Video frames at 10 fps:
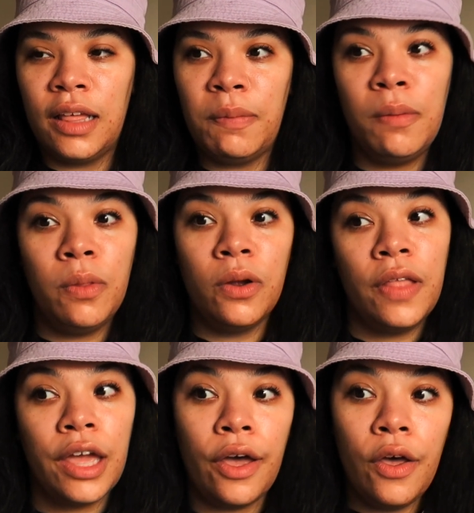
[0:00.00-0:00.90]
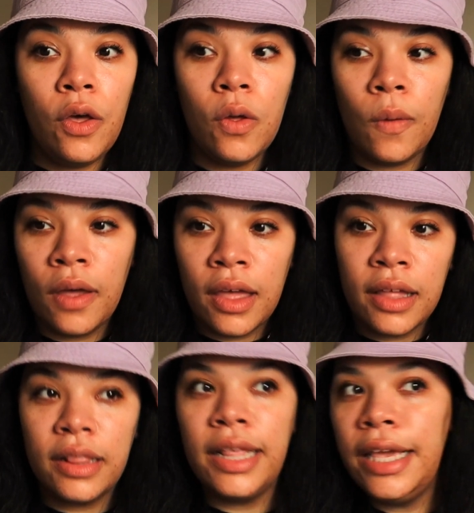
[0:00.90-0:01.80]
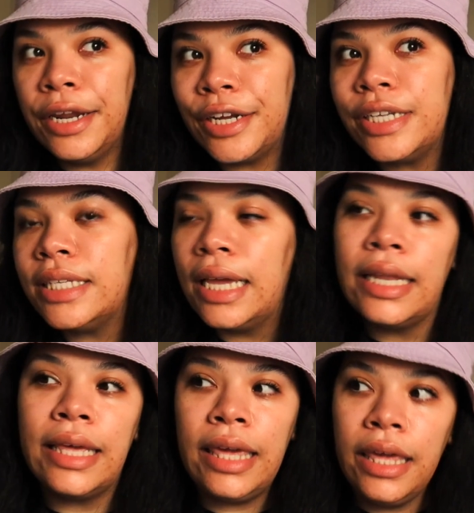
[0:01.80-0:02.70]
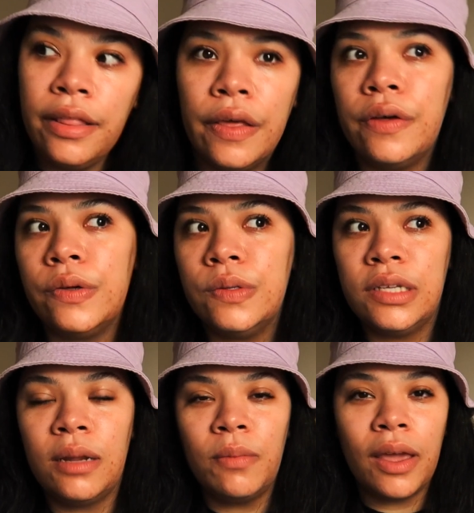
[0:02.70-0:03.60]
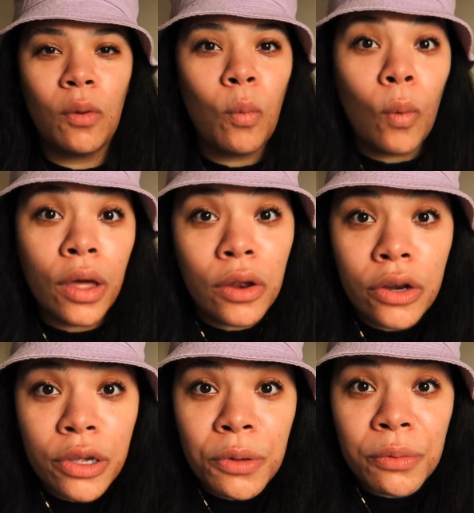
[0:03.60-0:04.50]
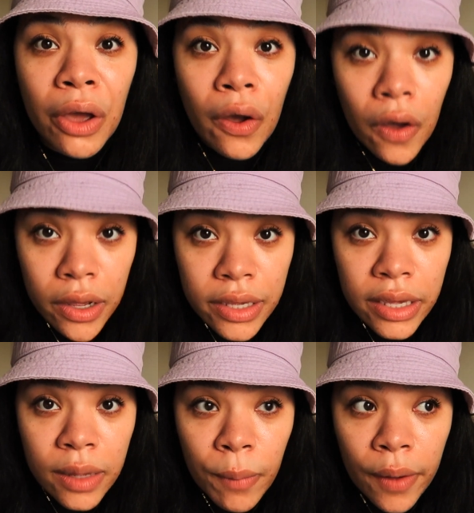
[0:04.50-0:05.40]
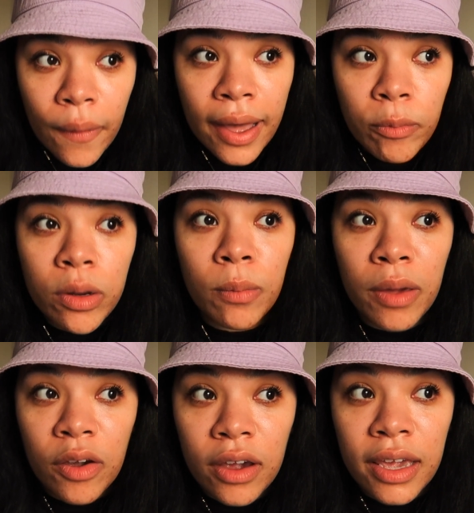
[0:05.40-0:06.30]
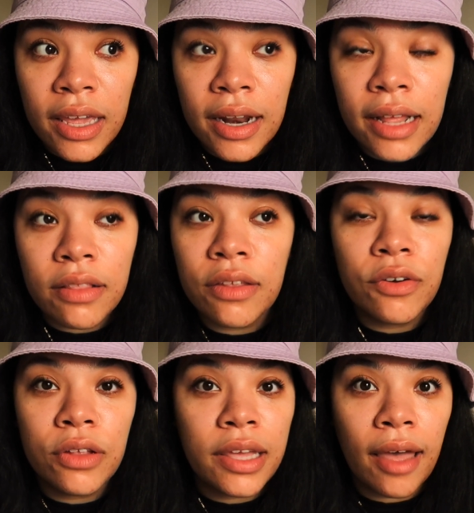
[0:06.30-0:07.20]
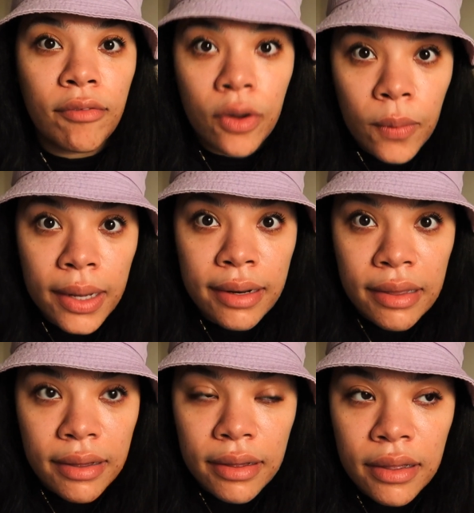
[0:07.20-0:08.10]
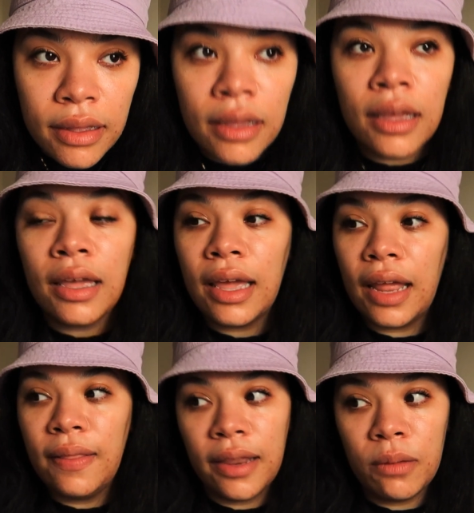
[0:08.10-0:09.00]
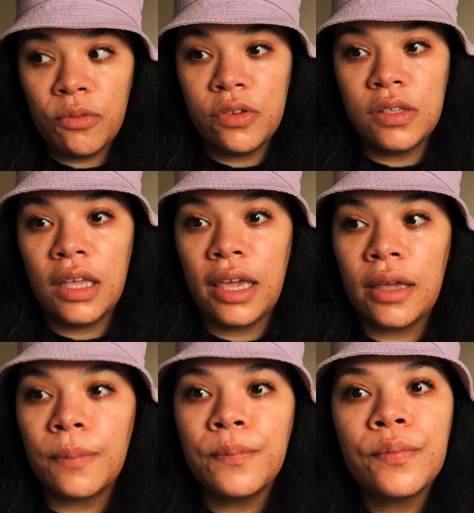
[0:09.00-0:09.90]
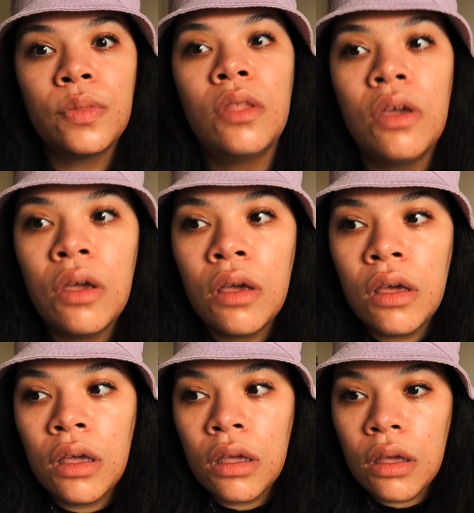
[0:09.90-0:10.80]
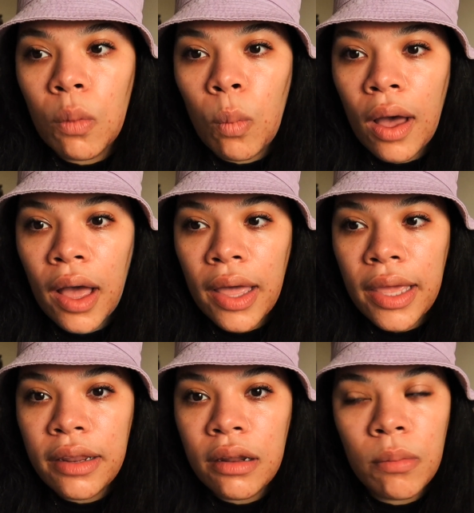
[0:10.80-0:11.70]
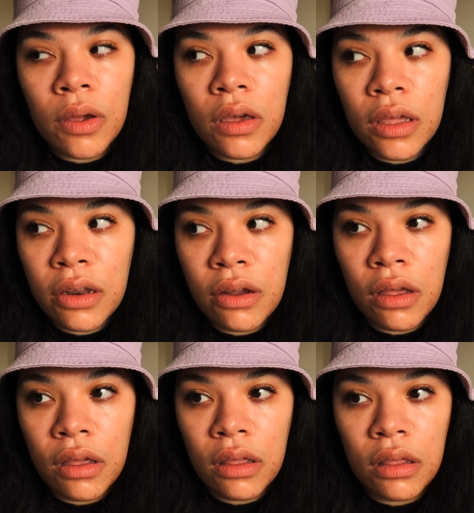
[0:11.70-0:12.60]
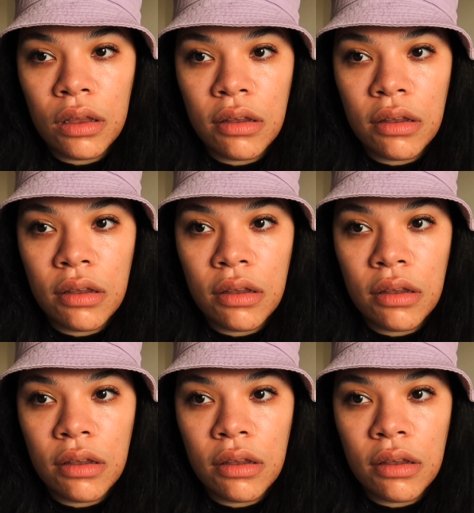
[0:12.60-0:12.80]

people are like, oh, liters and kilos, and I'm like, what are you talking about? I'm an American, I literally have no idea. And then I'm just like, why did America not?